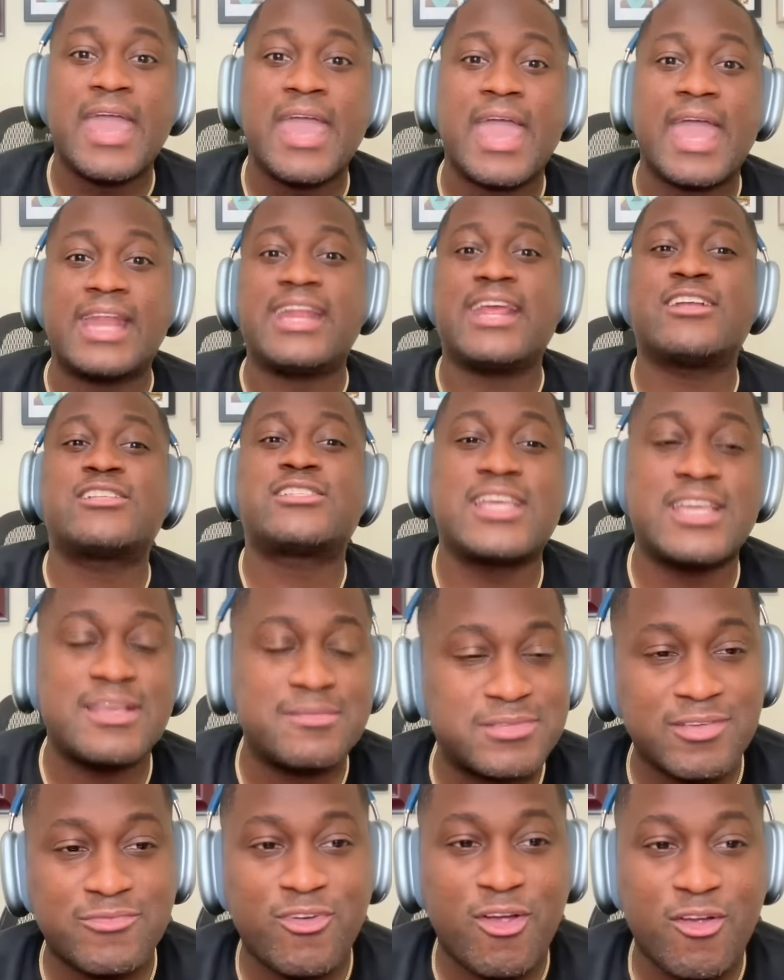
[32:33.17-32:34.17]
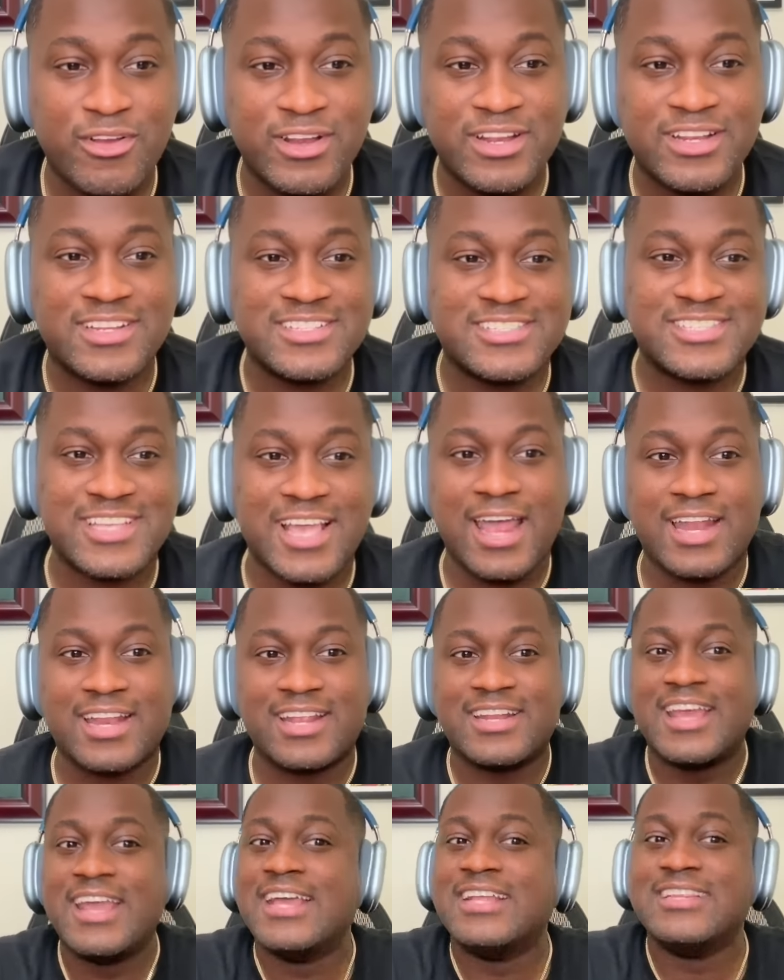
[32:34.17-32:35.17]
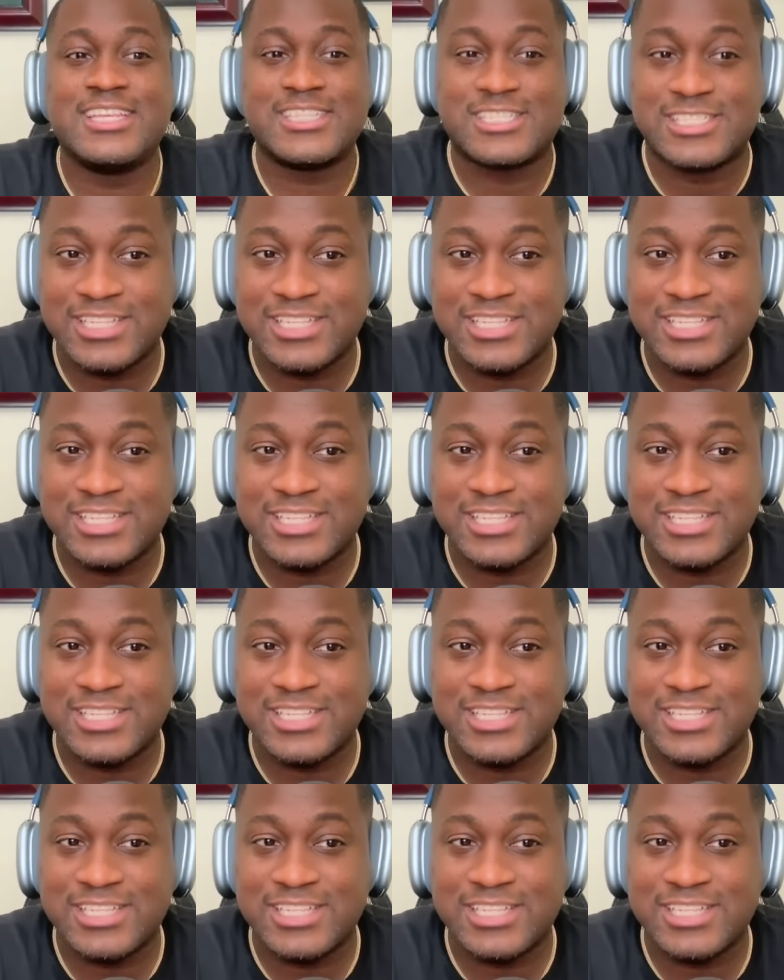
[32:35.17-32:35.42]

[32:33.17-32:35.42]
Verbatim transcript: and their teams have already decided this